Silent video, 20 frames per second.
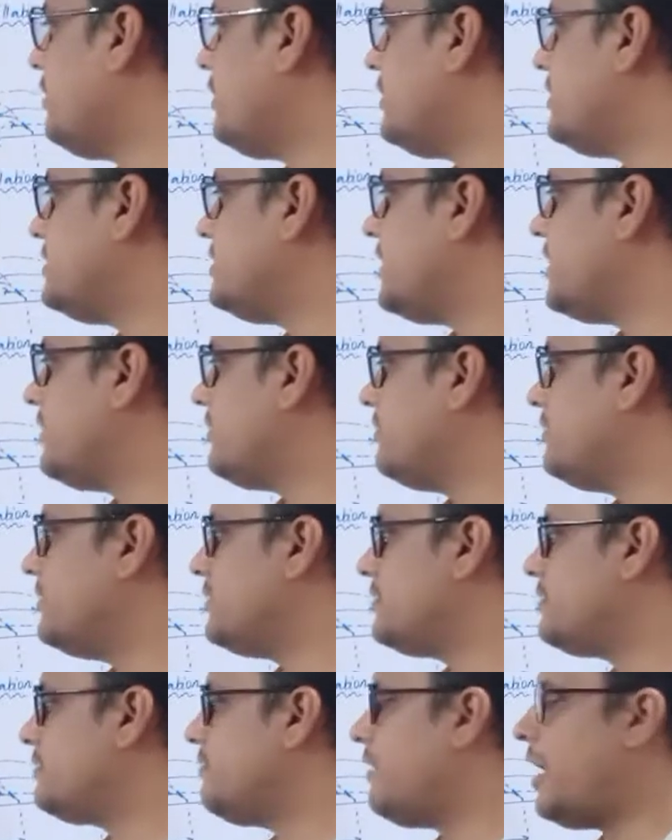is equals
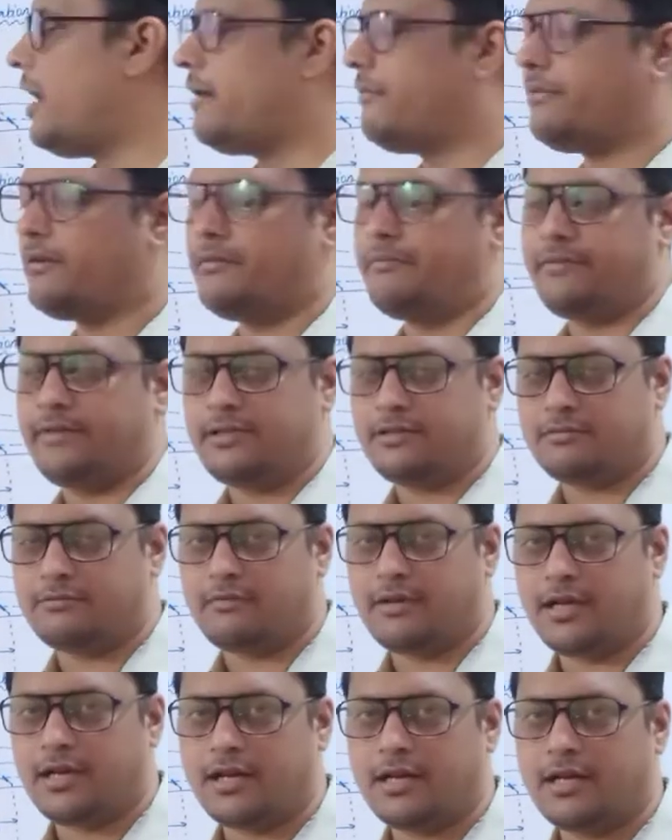to half mv
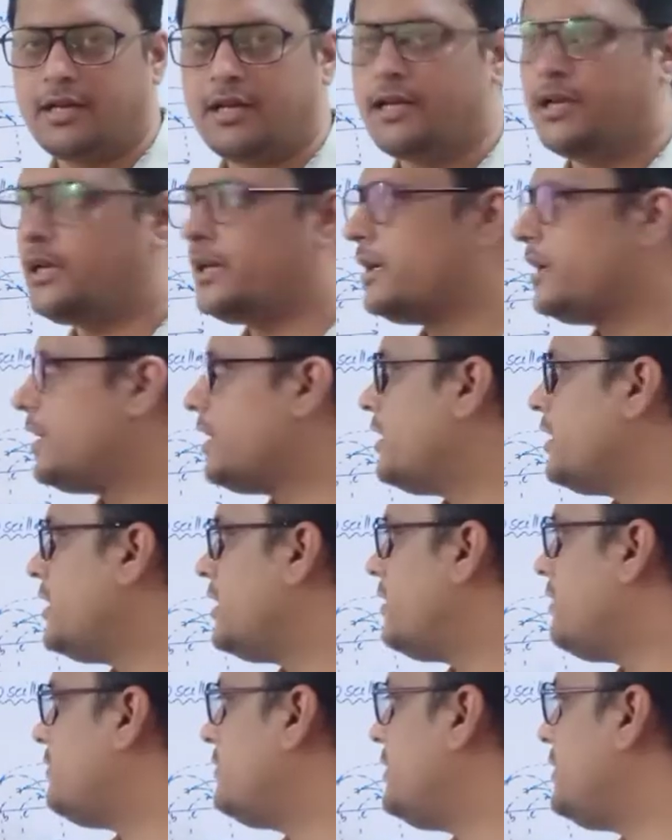square.
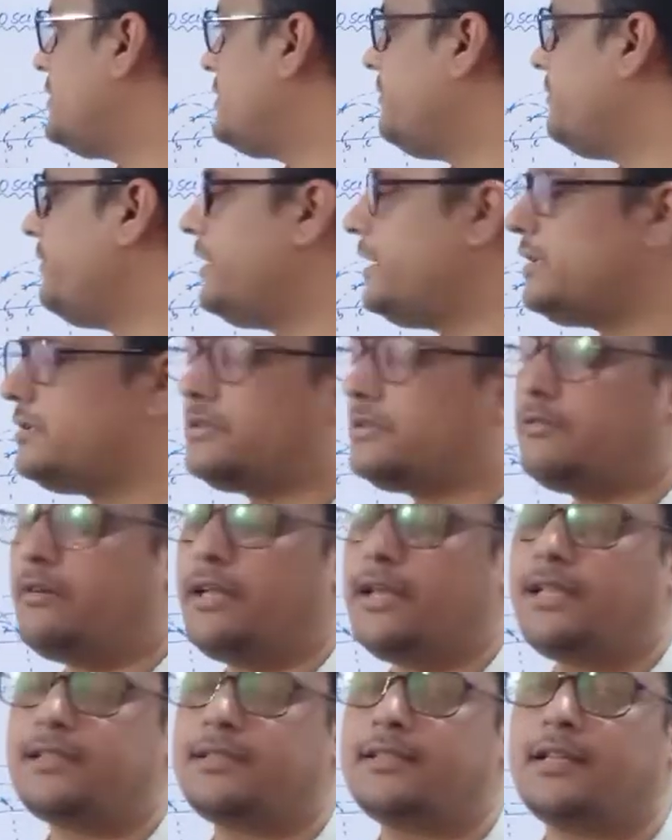Now this V square
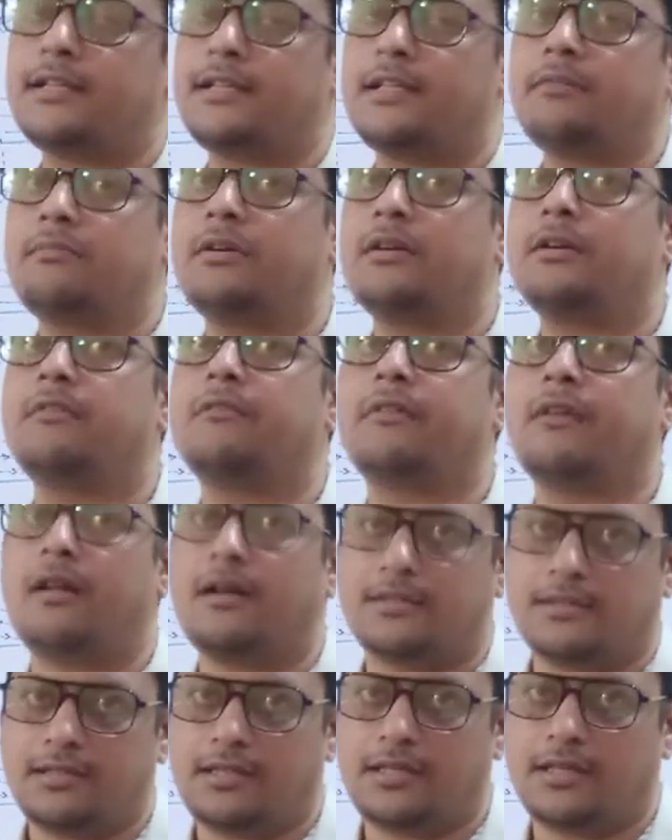is nothing but a
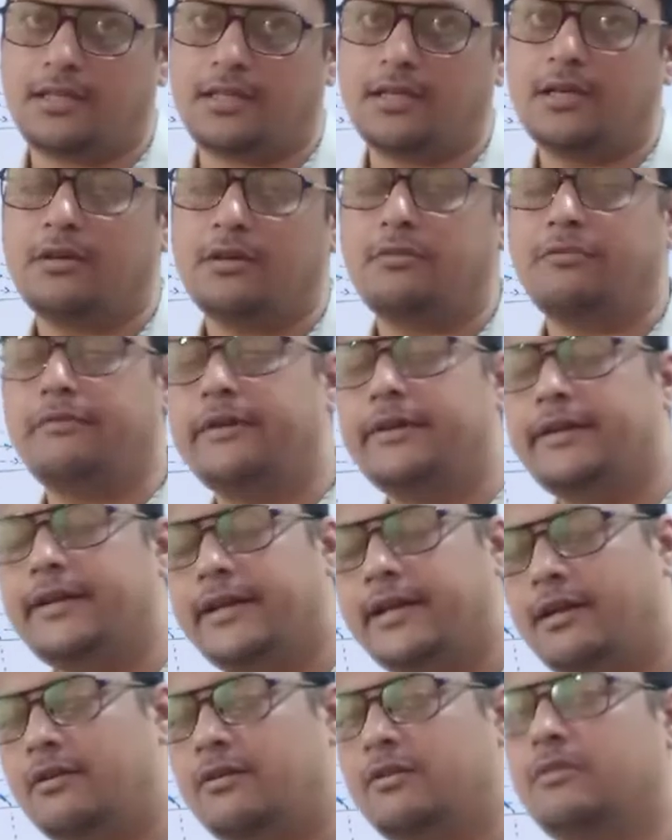velocity. We
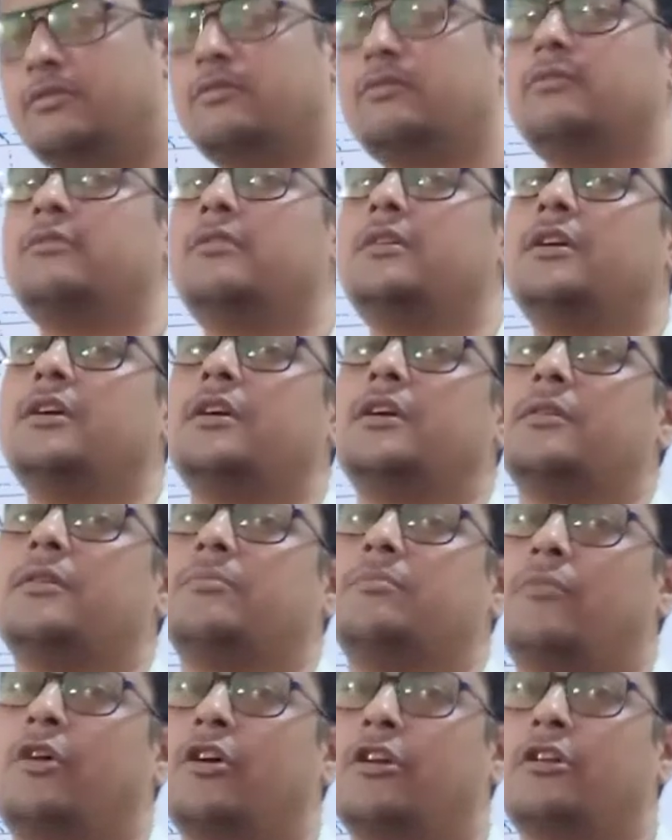need to
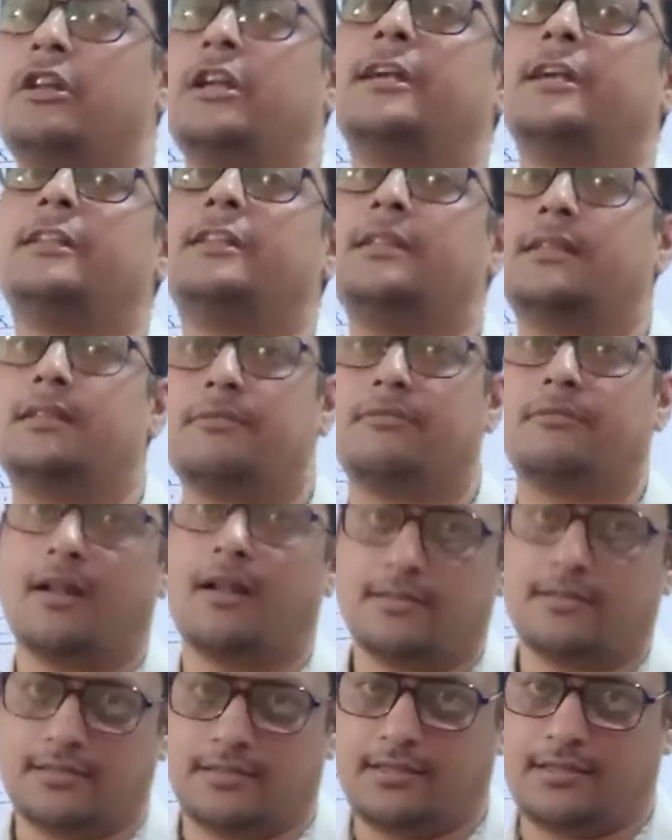modulate this
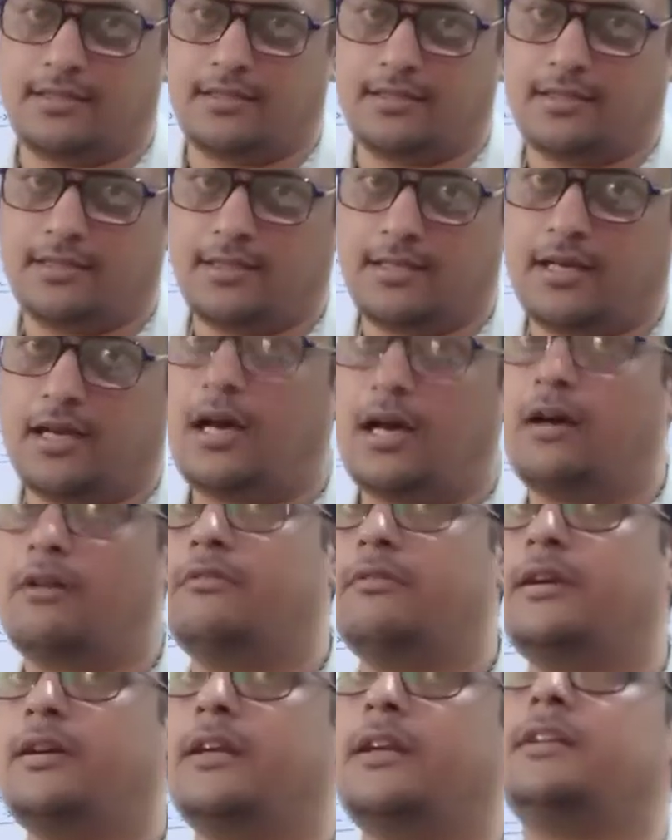velocity. How
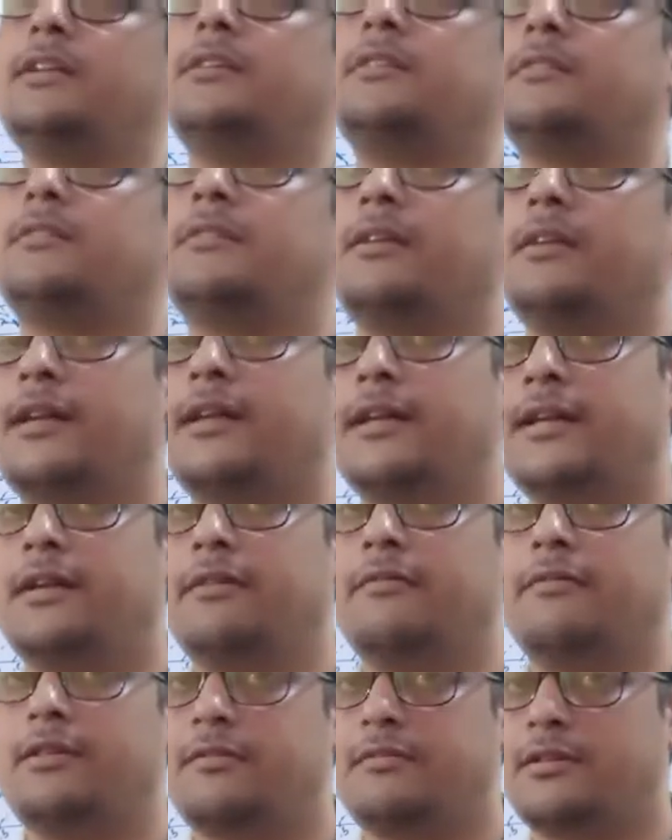it is related
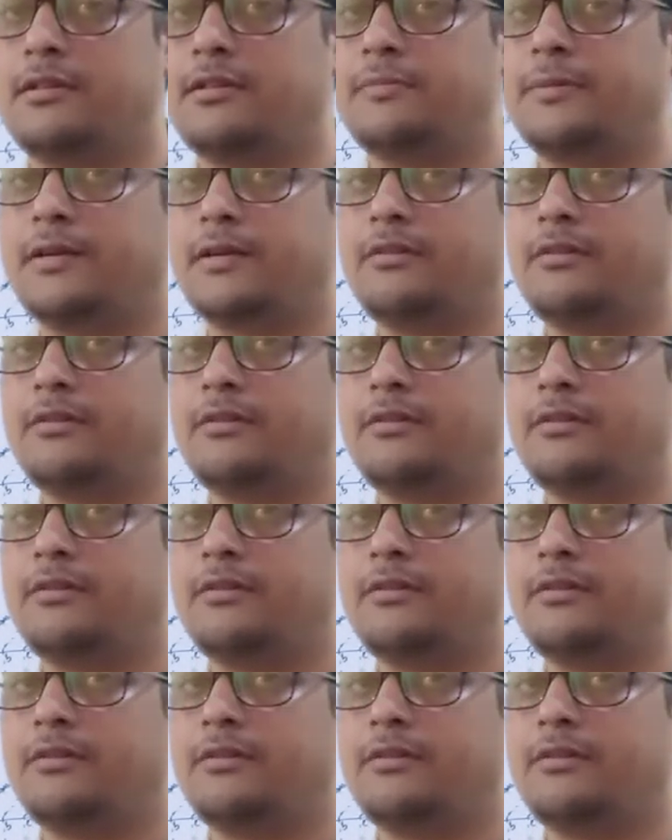with respect to